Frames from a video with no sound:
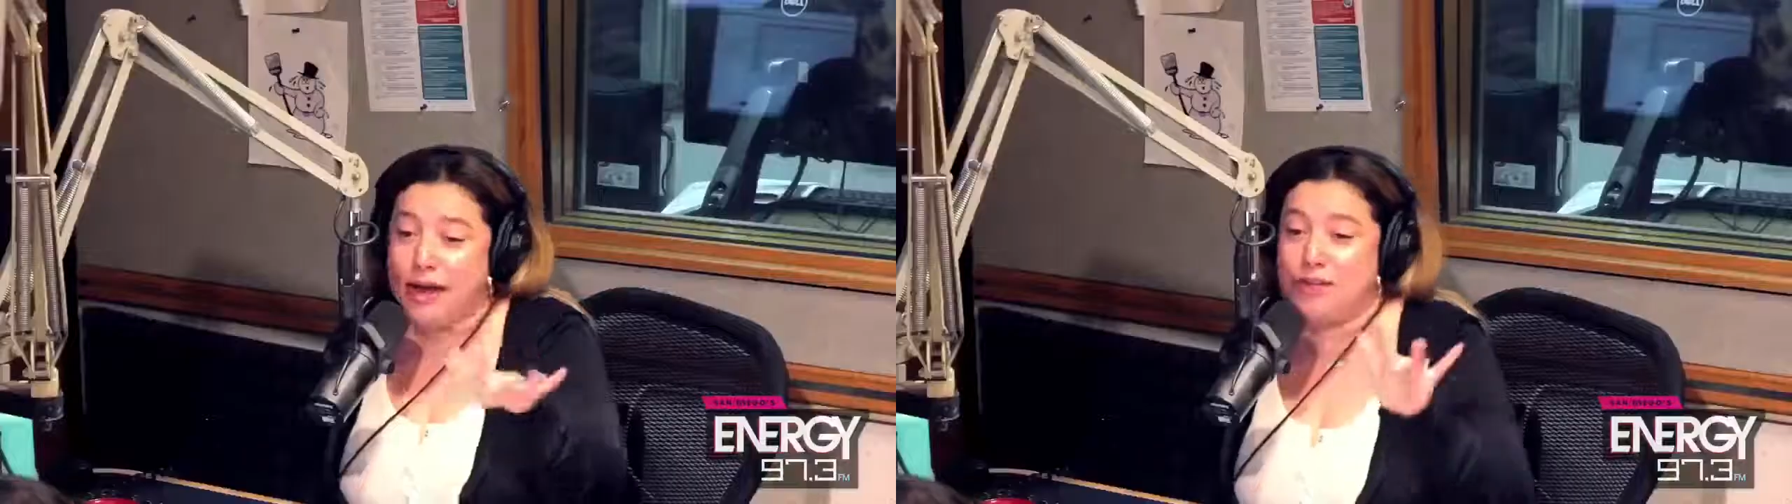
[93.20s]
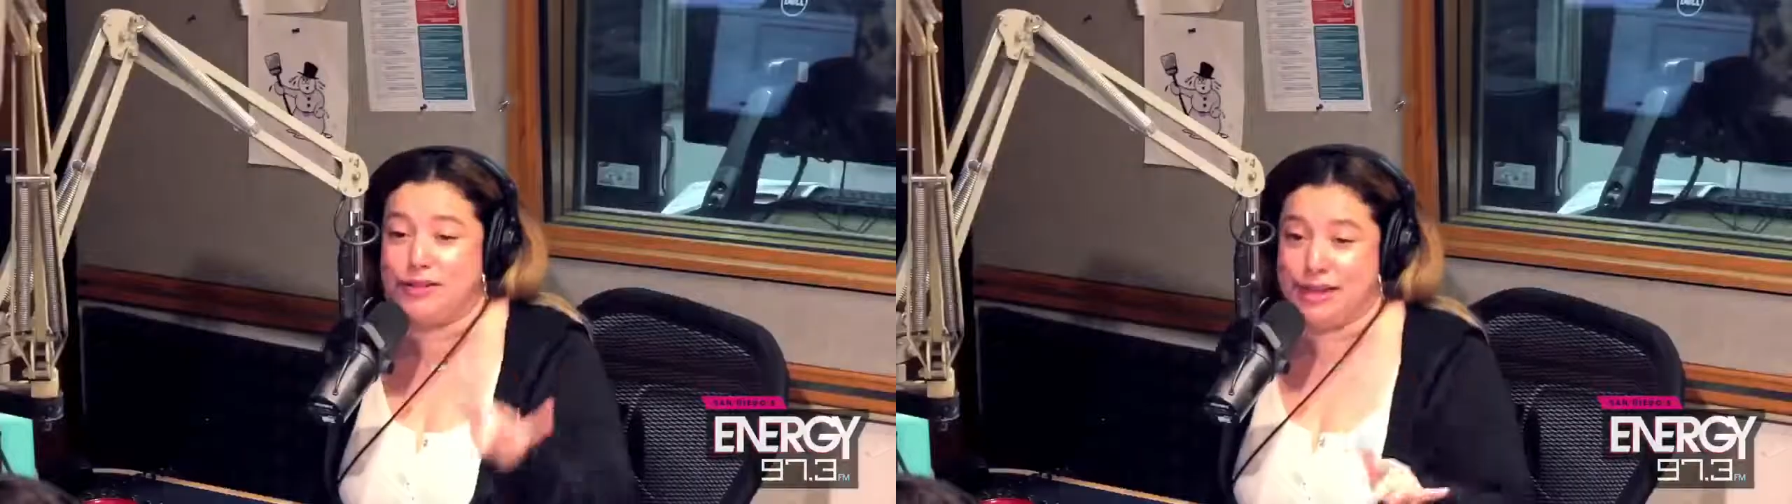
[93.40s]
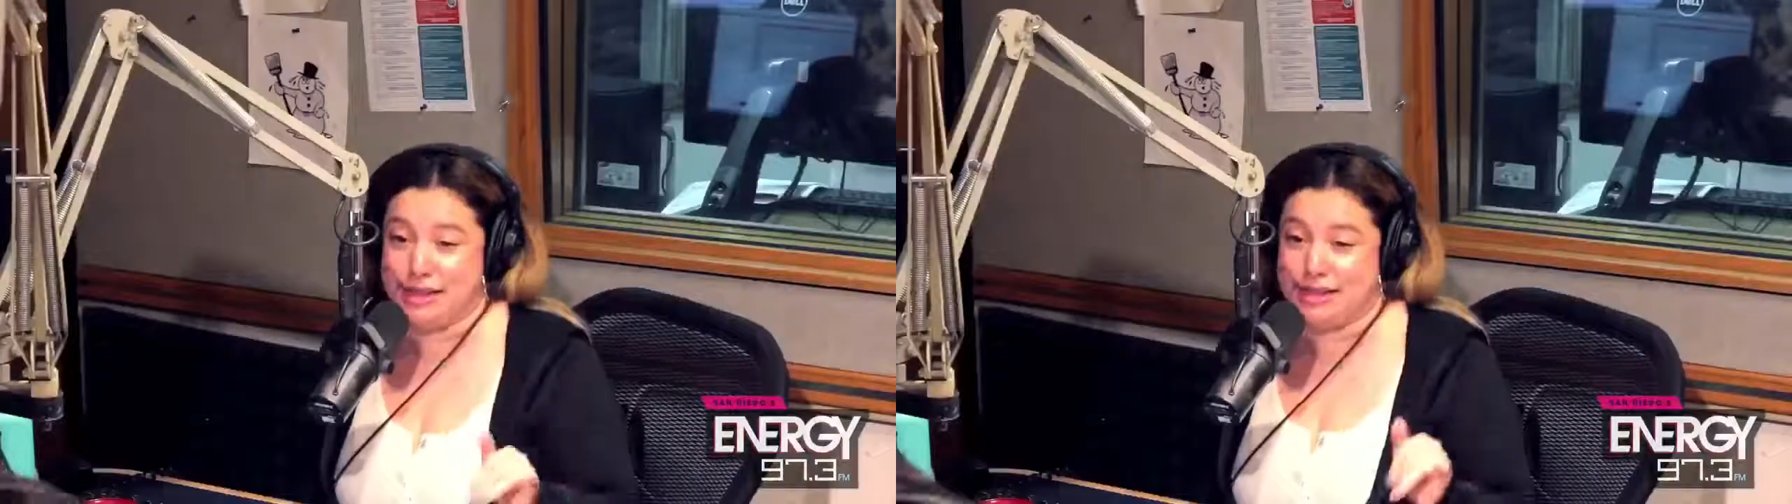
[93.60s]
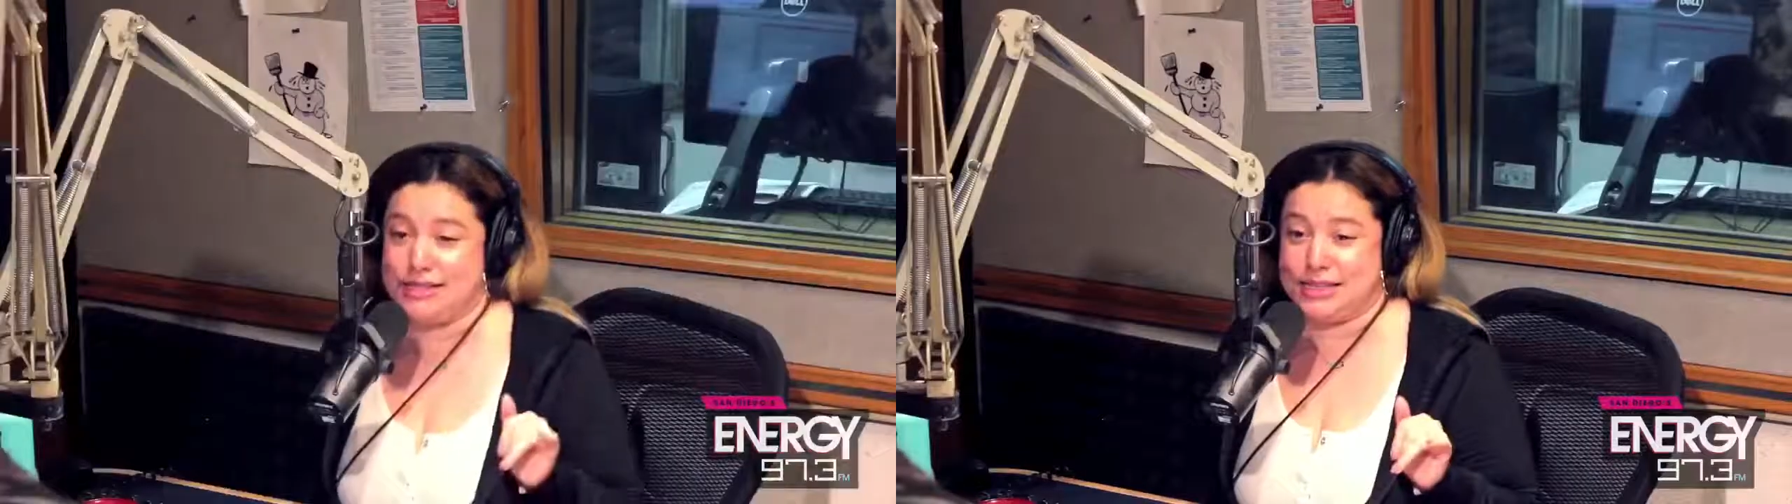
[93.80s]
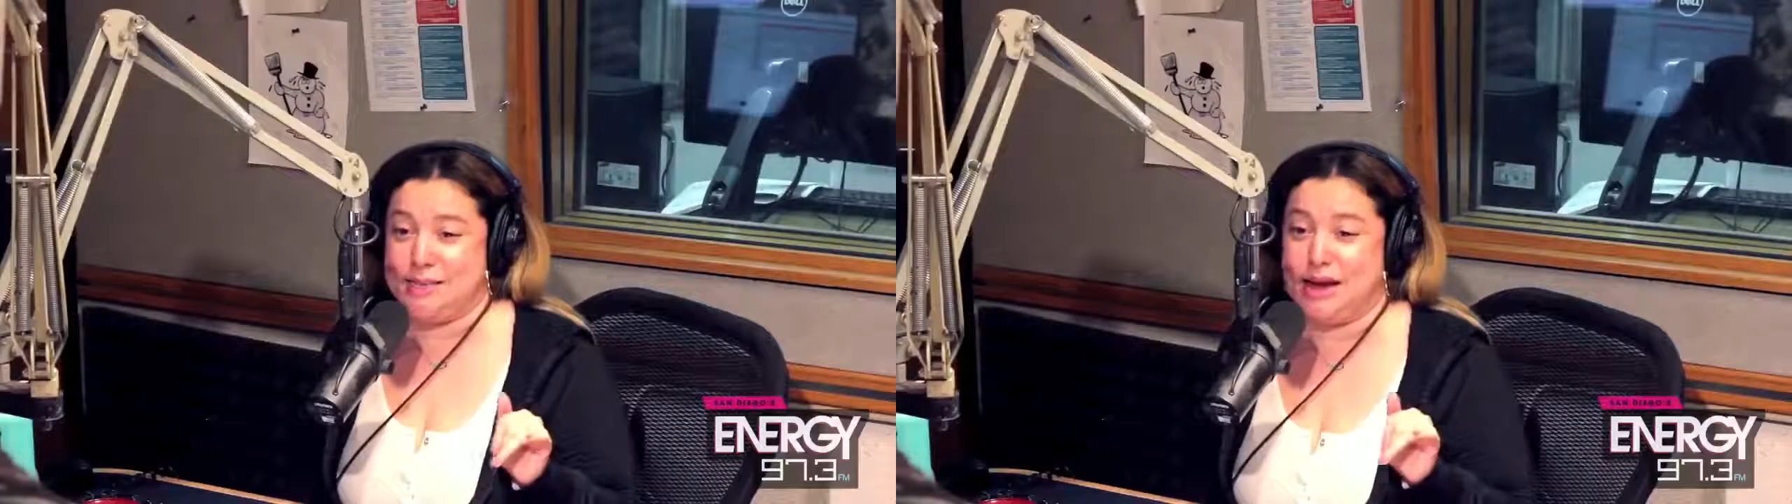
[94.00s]
everything yeah. in
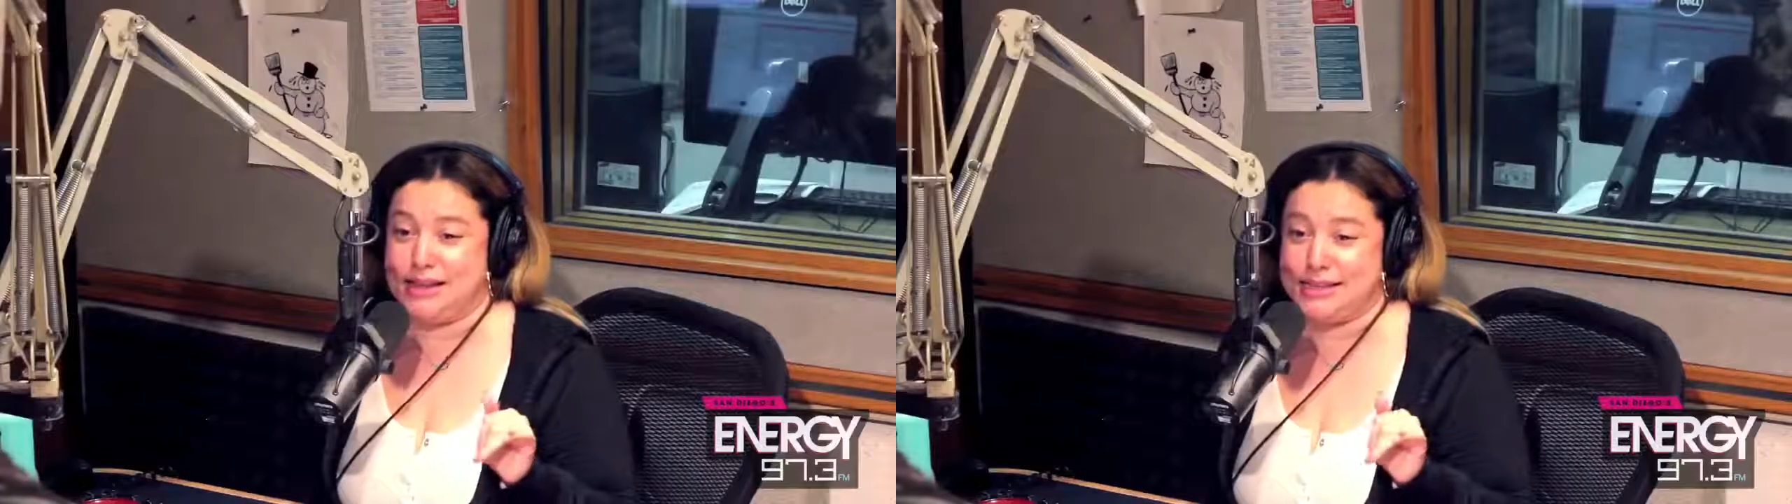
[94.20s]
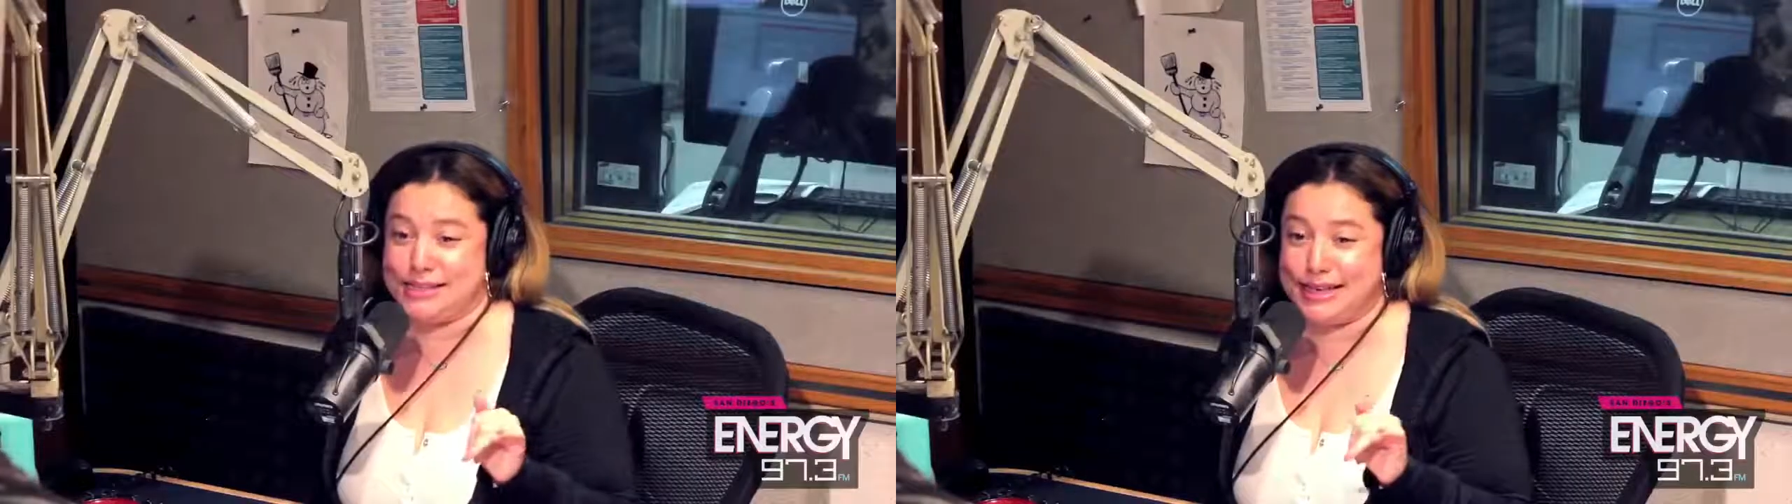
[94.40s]
these tamales,